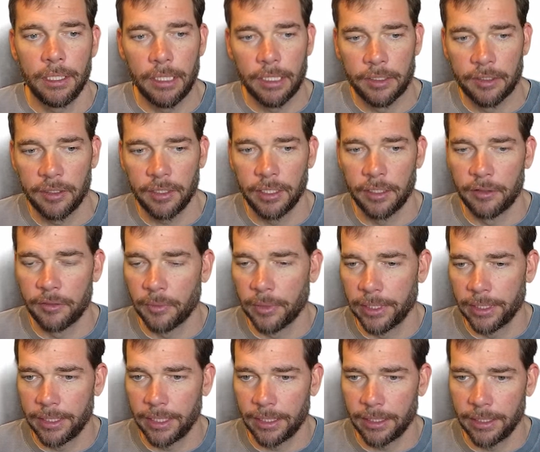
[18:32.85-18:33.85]
it's
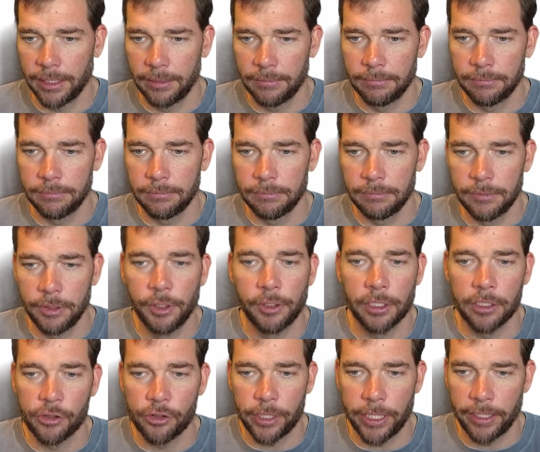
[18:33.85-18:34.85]
one thing that you
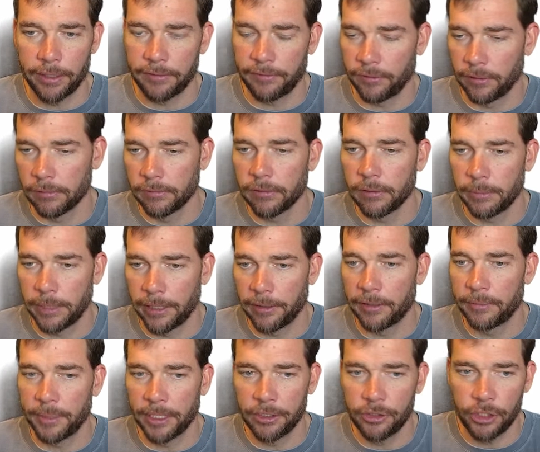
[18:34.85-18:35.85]
can transfer from
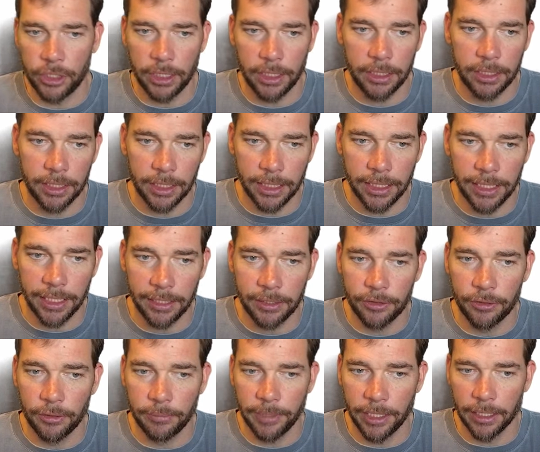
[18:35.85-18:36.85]
SPG to
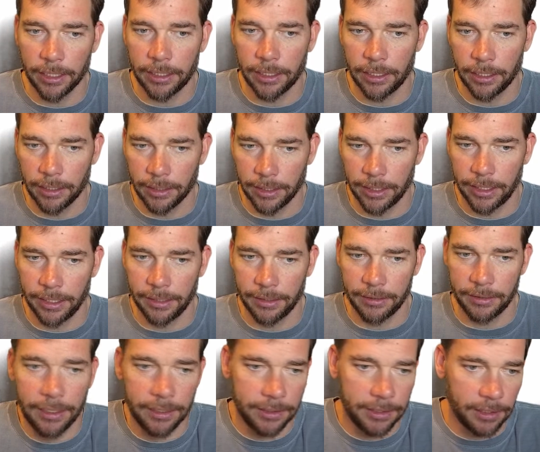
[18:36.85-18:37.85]
get to American
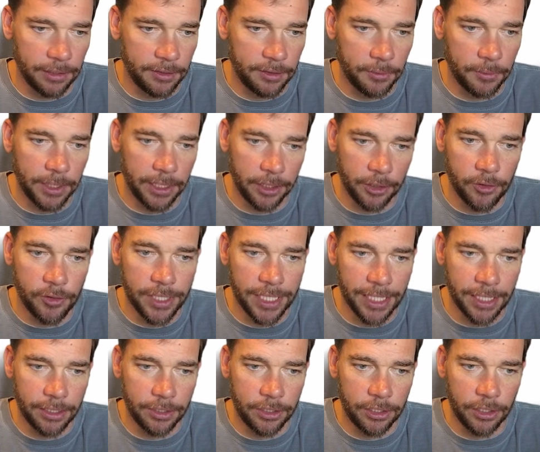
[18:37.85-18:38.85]
Airlines. And it tells you what you
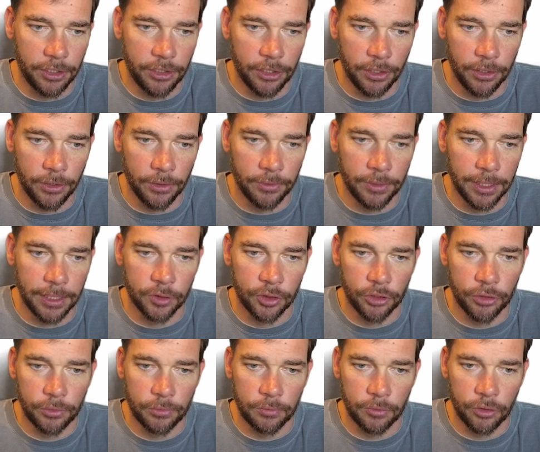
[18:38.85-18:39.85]
need to do.
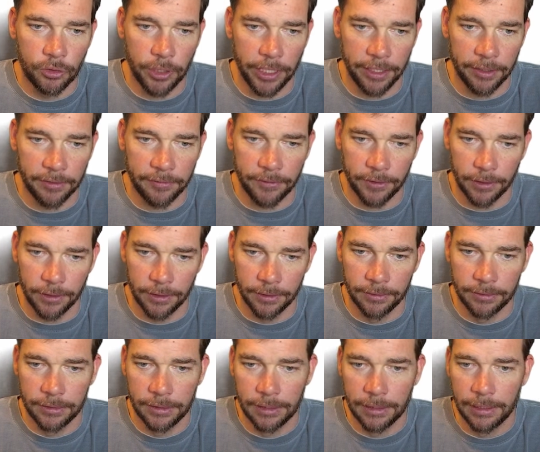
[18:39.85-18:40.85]

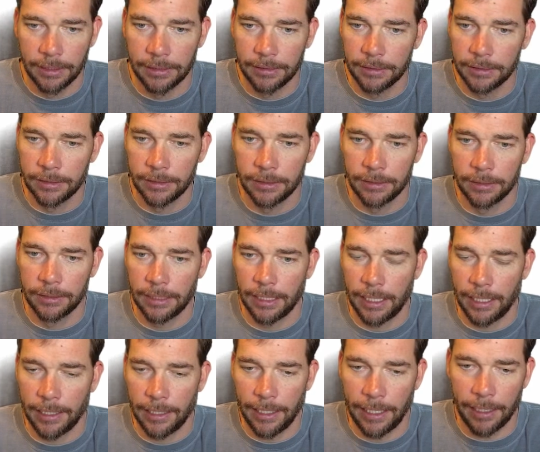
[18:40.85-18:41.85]
Transfer
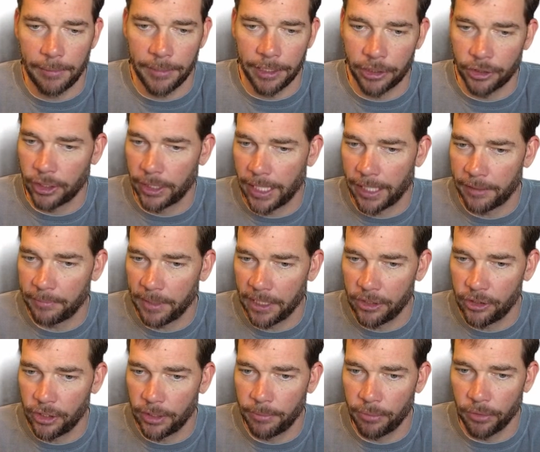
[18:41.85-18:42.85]
how much an
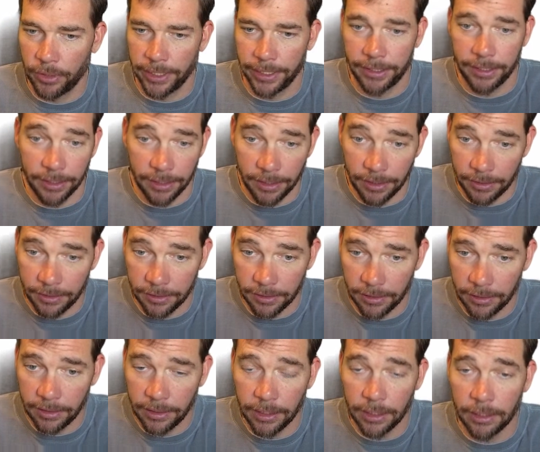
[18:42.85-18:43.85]
SPG point is
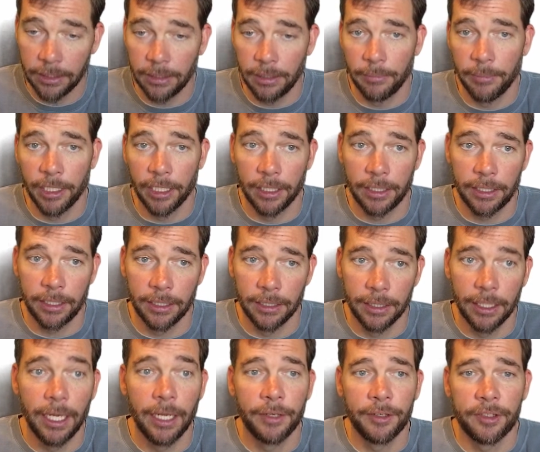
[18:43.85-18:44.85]
in American
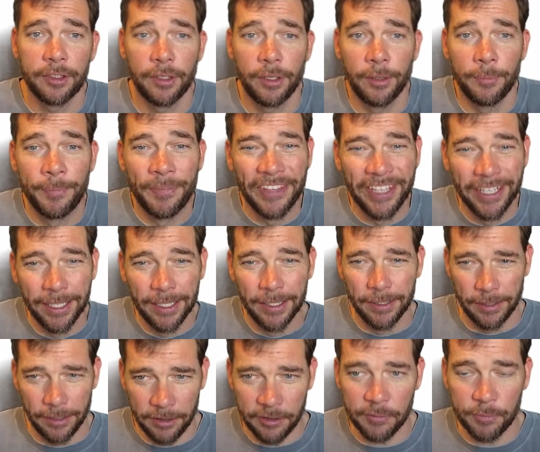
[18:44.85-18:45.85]
Airlines. So
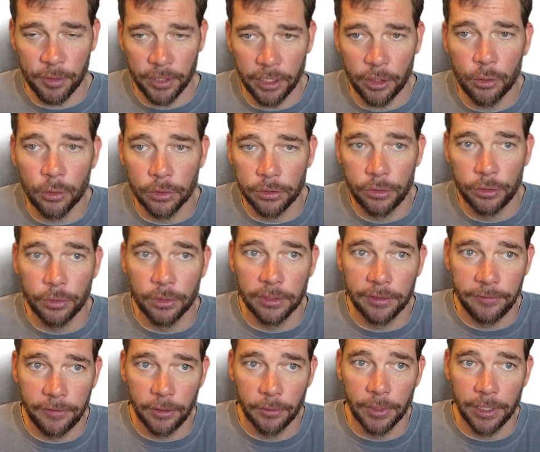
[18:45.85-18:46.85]
this is a pretty cool
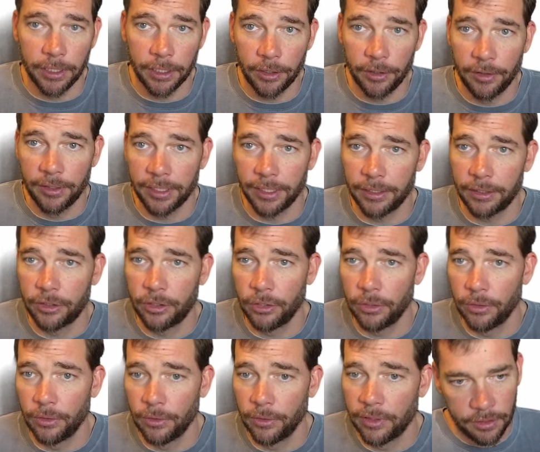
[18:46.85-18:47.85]
tool if you want to use it
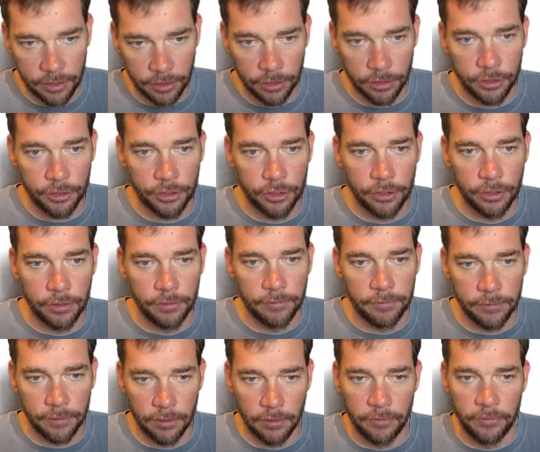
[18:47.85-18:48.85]
to search
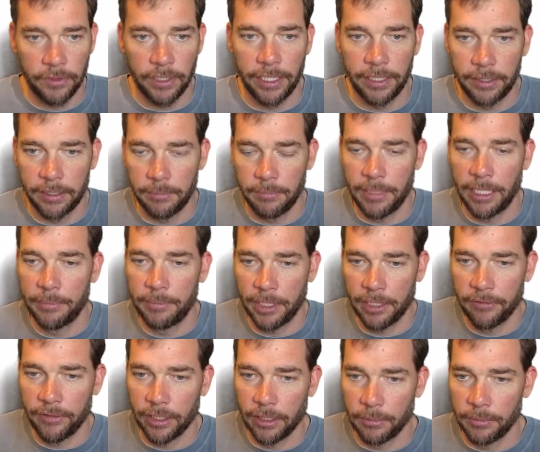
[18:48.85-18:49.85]
for a flight that might
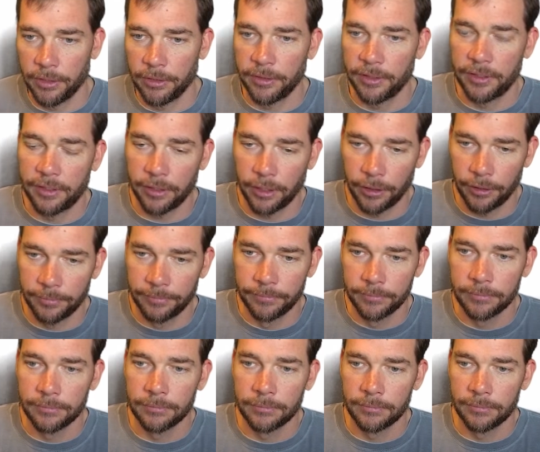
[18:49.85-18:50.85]
be available. So
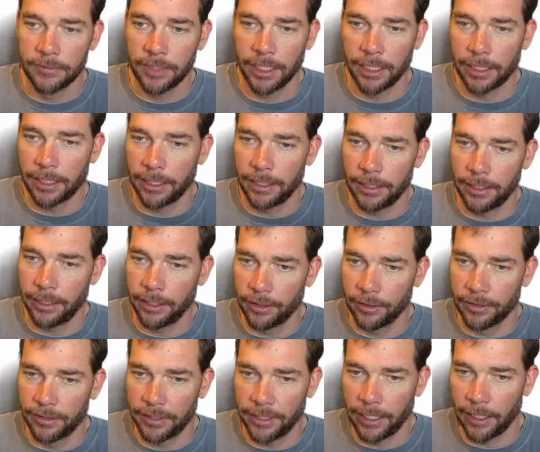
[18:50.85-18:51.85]
it kind of
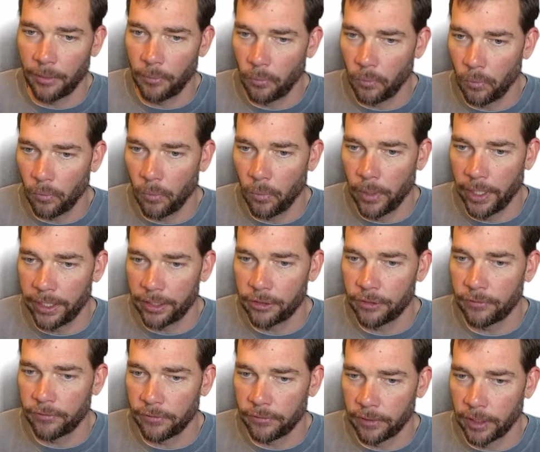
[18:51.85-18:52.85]
narrows down
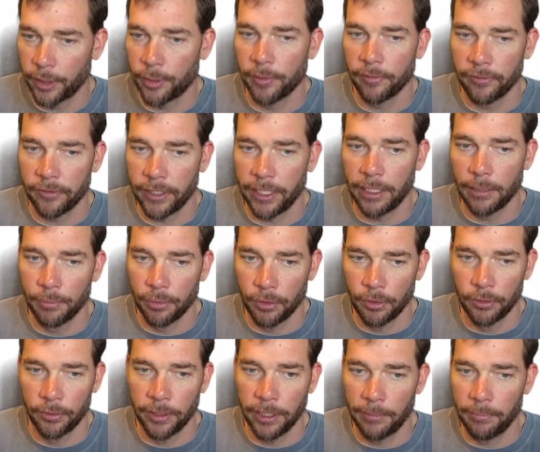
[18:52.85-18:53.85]
which frequent flyer
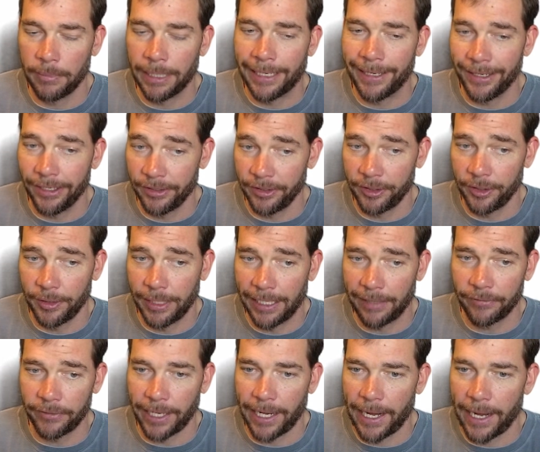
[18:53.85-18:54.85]
program miles you
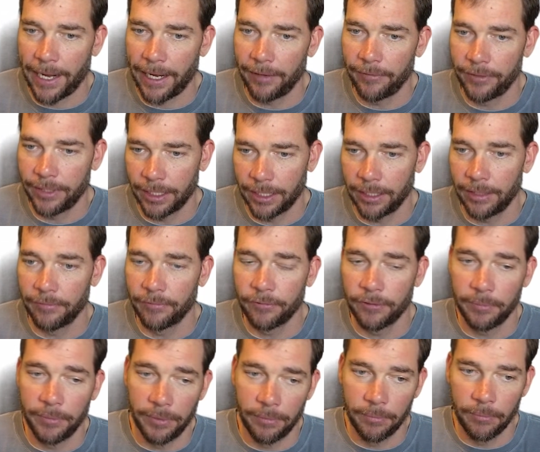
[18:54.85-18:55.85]
have to get
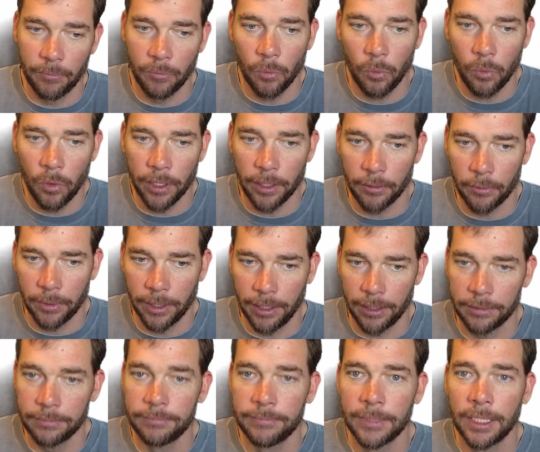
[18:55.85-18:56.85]
from where to
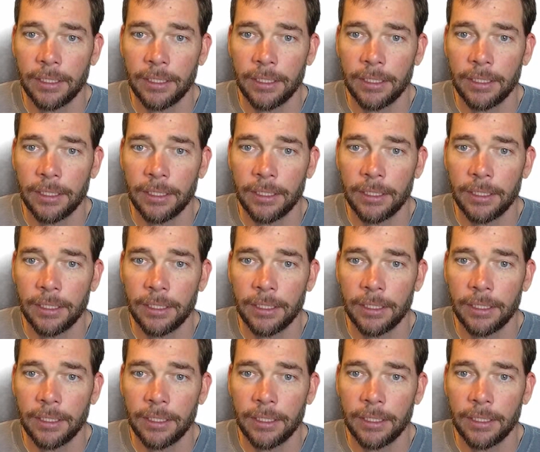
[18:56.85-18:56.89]
where.